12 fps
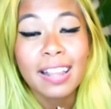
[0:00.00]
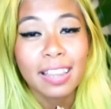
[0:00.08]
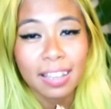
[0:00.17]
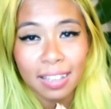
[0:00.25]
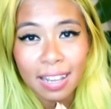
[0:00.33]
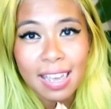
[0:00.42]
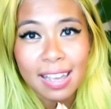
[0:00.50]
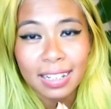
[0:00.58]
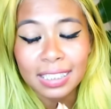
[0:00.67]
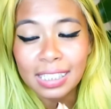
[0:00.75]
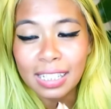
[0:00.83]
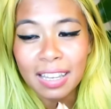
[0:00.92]
The thing
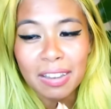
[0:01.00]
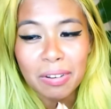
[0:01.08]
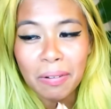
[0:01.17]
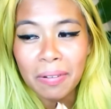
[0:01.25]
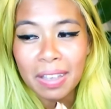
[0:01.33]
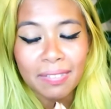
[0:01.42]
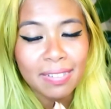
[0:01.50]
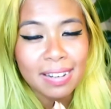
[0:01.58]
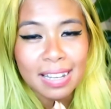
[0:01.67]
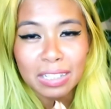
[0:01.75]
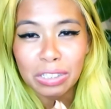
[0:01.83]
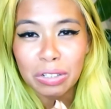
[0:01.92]
is, you don't
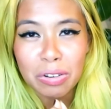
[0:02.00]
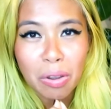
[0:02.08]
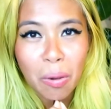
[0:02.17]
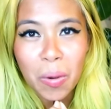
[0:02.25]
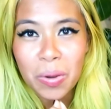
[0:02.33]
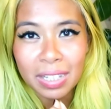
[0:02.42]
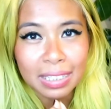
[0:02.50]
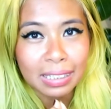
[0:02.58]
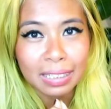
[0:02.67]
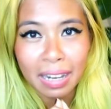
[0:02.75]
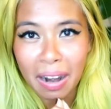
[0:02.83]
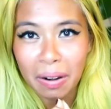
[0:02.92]
even need to know
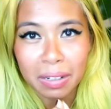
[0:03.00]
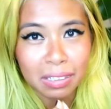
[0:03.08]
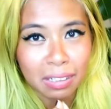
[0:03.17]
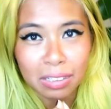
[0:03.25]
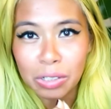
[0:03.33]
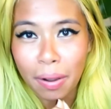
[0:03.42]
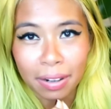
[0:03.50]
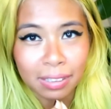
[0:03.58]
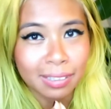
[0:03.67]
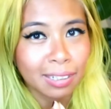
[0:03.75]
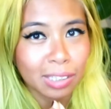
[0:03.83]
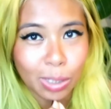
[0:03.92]
this character to
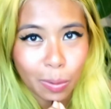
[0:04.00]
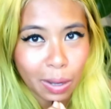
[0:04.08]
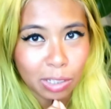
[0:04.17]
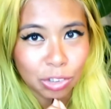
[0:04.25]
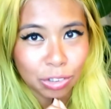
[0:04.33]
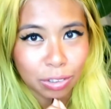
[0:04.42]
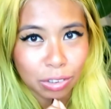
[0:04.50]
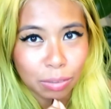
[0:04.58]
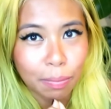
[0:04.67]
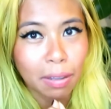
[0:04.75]
ask these questions,